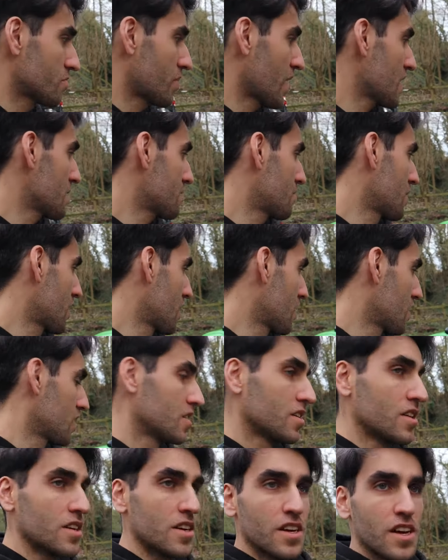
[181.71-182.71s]
paper,
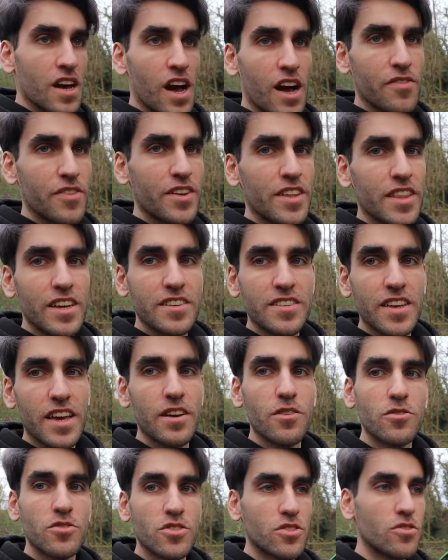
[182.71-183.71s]
I think they say
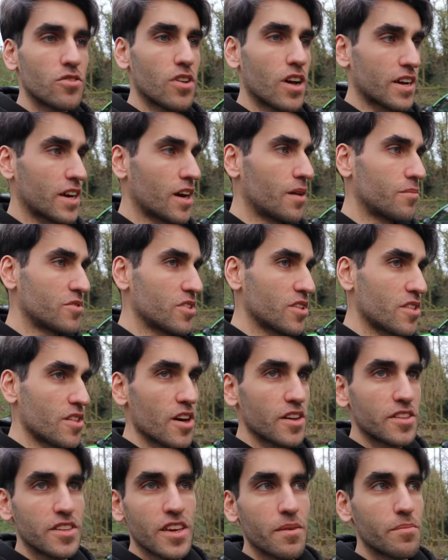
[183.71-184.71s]
it will do like up to
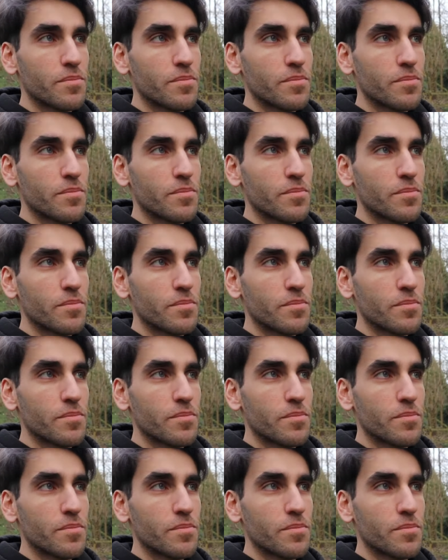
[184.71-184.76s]
30